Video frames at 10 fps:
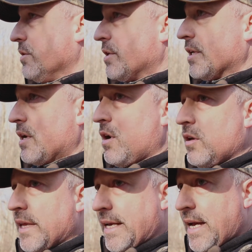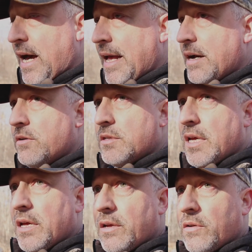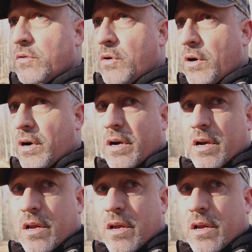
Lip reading: looking to call like coyote or